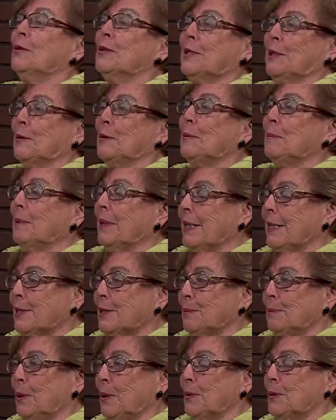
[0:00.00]
goes out and buys
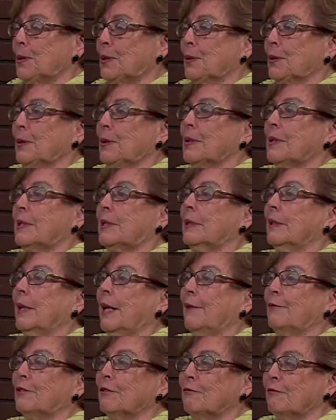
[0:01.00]
a poster, you still
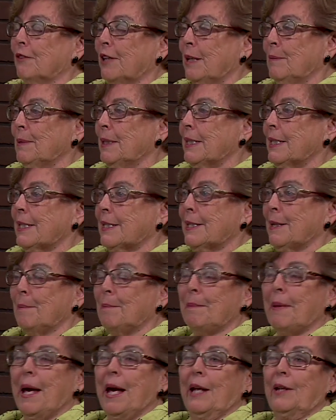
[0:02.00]
have to frame it in
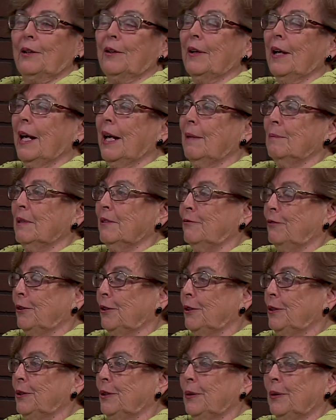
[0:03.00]
some manner, and before
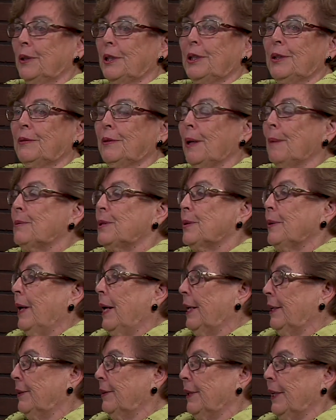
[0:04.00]
you know it, you're up to
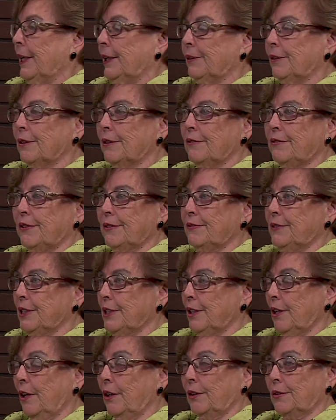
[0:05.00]
$100,
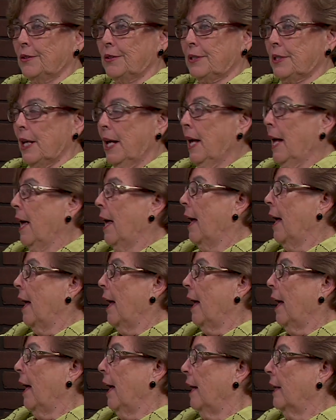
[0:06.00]
$150.
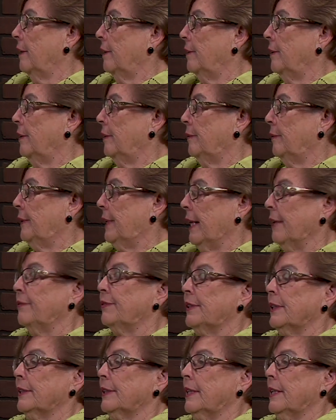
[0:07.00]
And
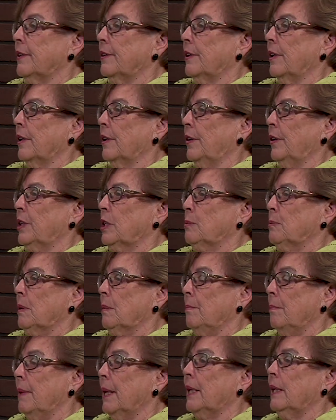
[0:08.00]
definitely there are going to be
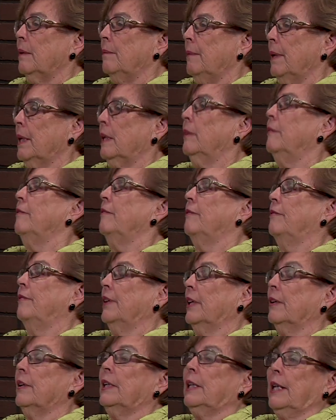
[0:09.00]
many, many
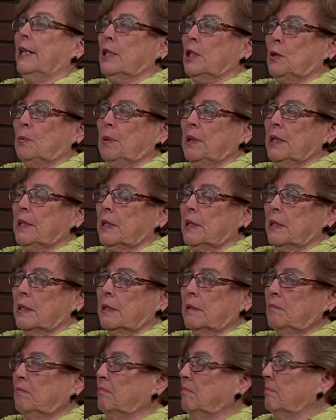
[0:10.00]
very nice
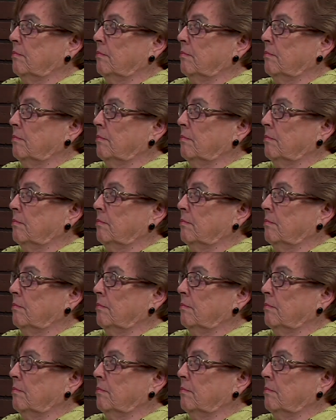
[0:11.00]
pieces,